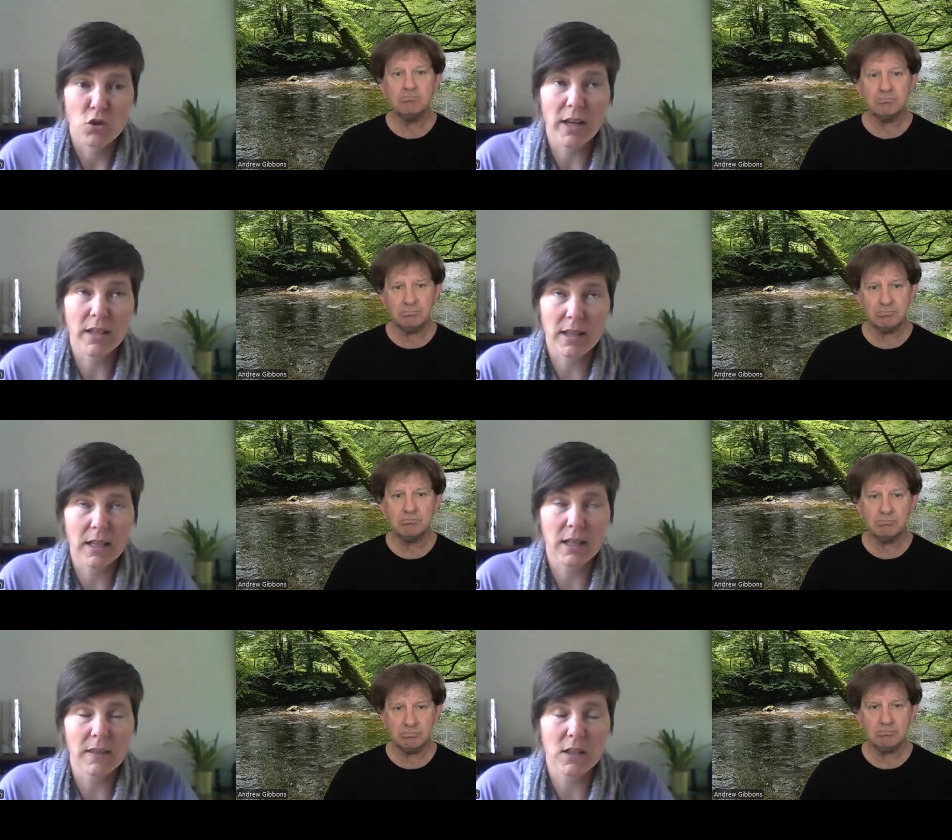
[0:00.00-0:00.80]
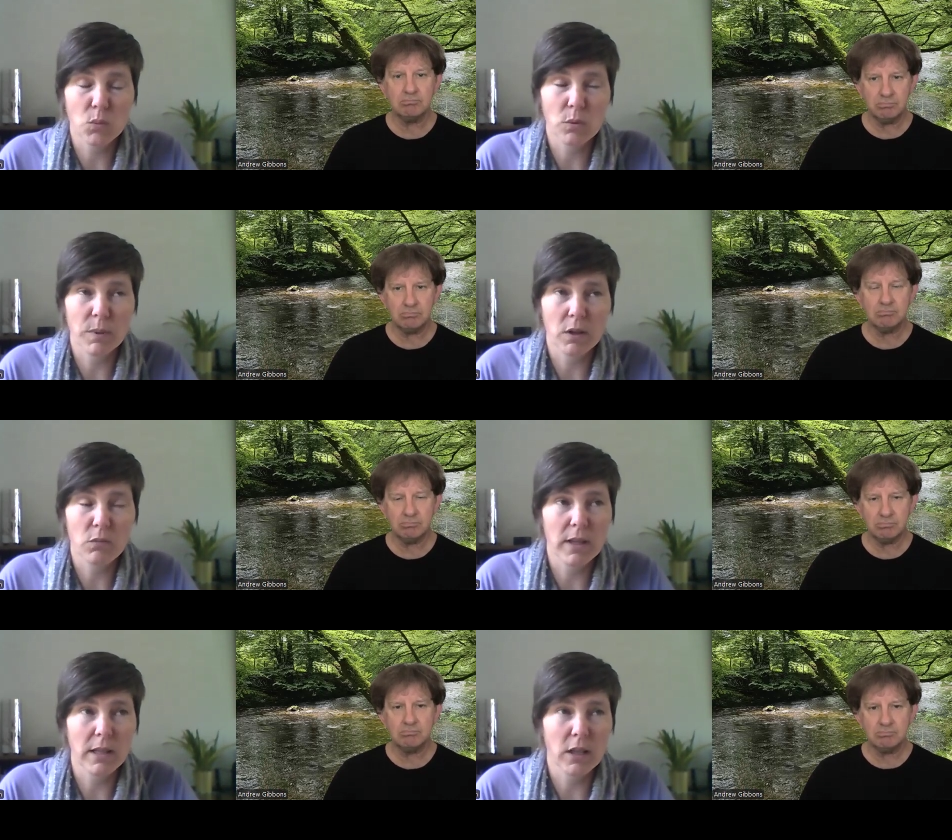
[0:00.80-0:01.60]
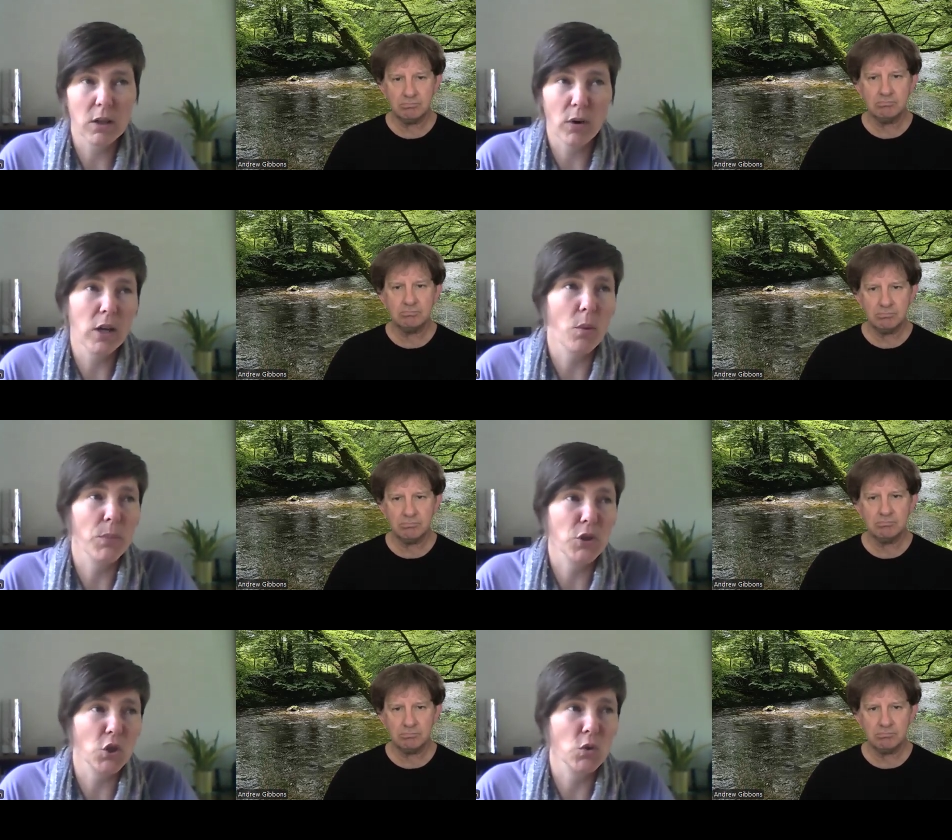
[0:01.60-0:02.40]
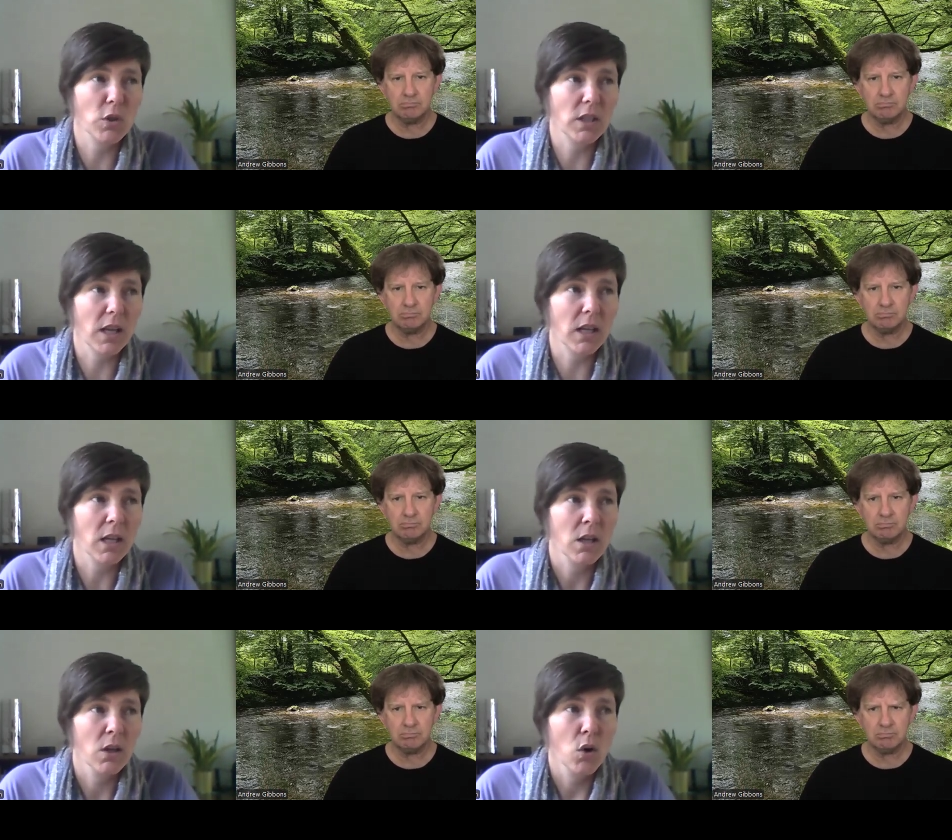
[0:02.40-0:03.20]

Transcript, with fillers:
Speaker 1: so i think this would be a really great opportunity